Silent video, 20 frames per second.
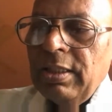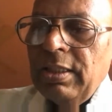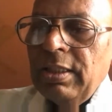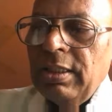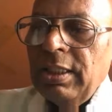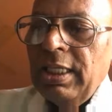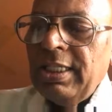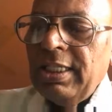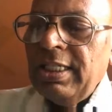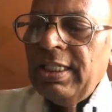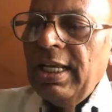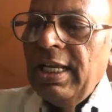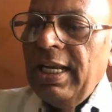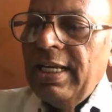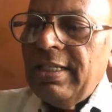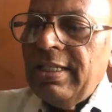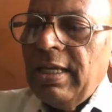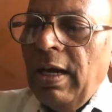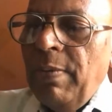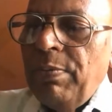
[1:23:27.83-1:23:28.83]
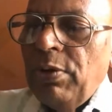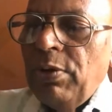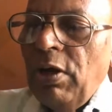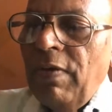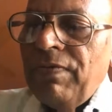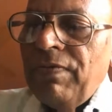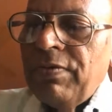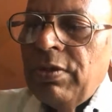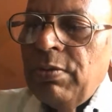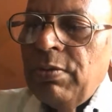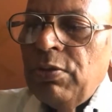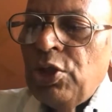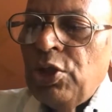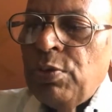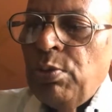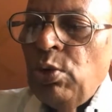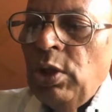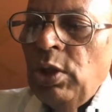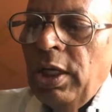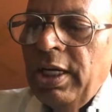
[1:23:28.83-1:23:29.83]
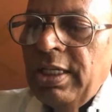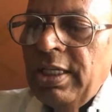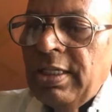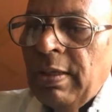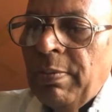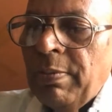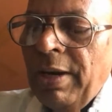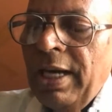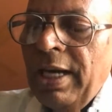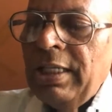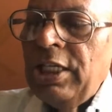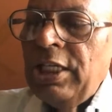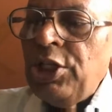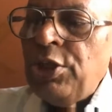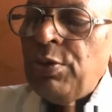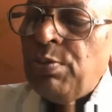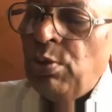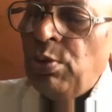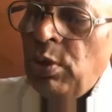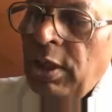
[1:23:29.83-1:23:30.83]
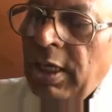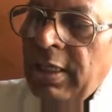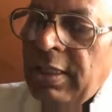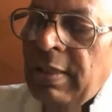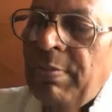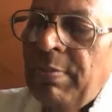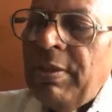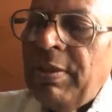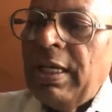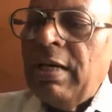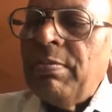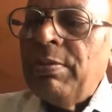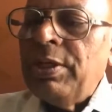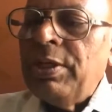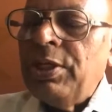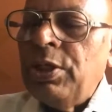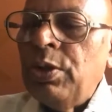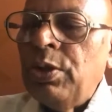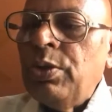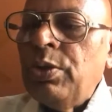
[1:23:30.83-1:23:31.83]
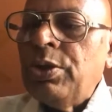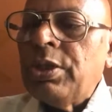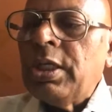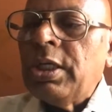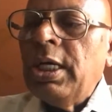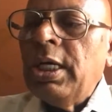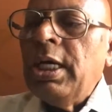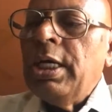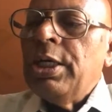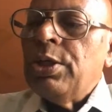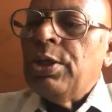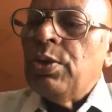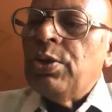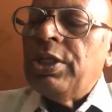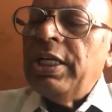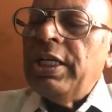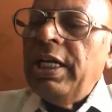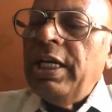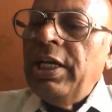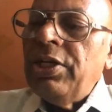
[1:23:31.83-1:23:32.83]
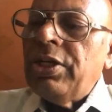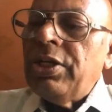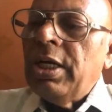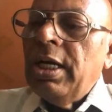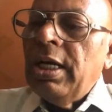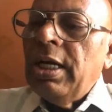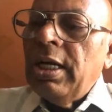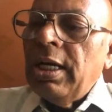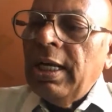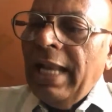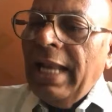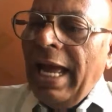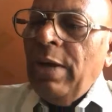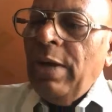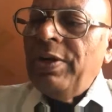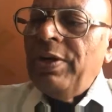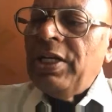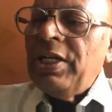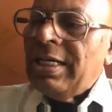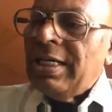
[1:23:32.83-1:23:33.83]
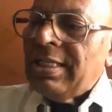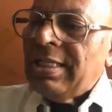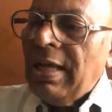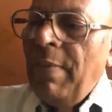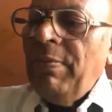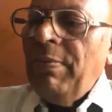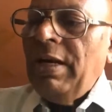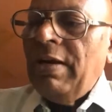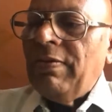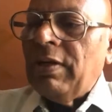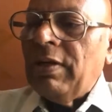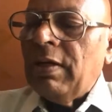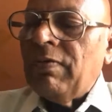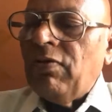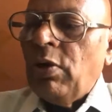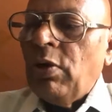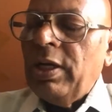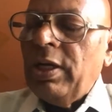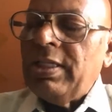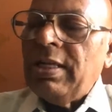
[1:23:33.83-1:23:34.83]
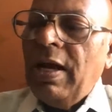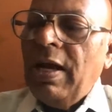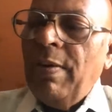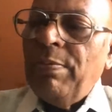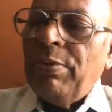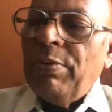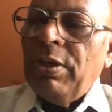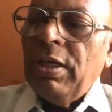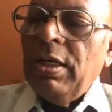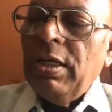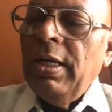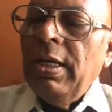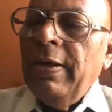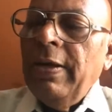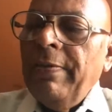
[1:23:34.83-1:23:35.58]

This is an example of spoonerism, and this spoonerism can be used to teach language at some level. For example,